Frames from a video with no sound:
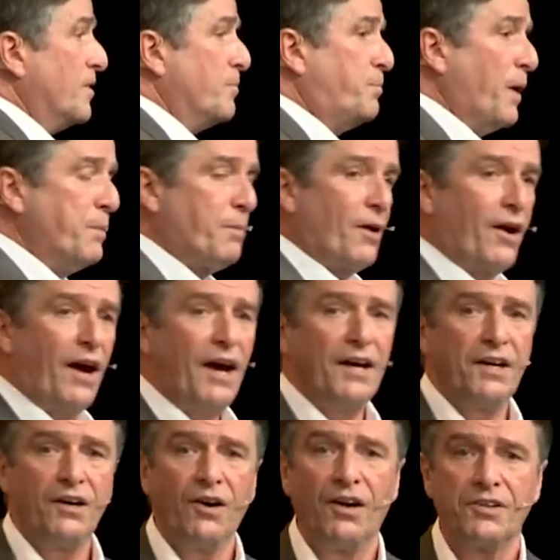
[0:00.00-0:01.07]
People are
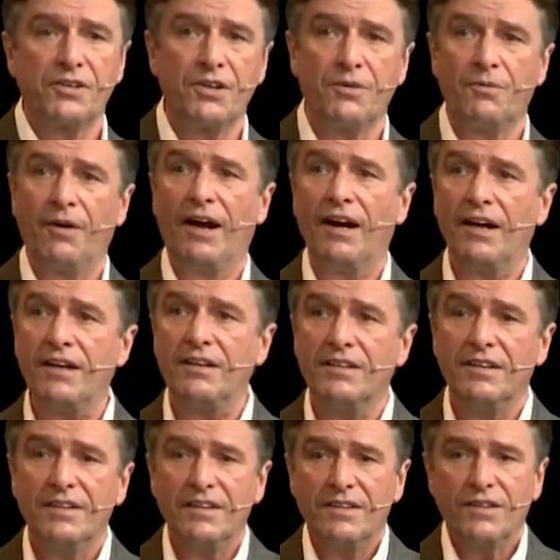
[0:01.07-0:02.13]
hanging on to the railing.
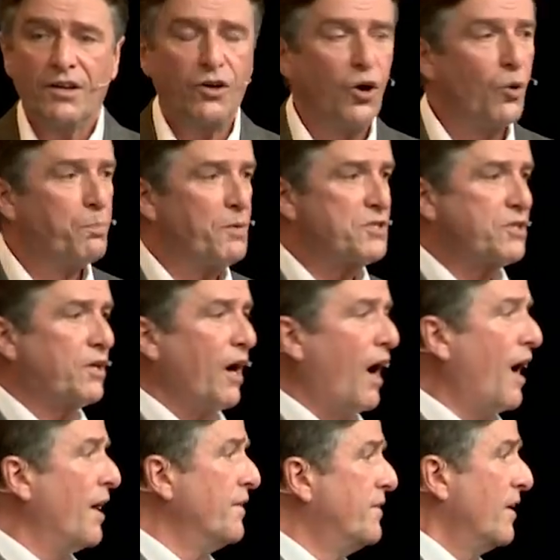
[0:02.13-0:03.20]
Hope is
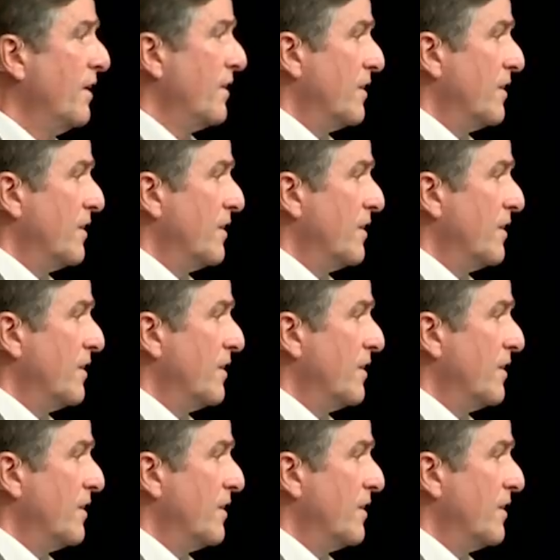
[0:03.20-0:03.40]
gone.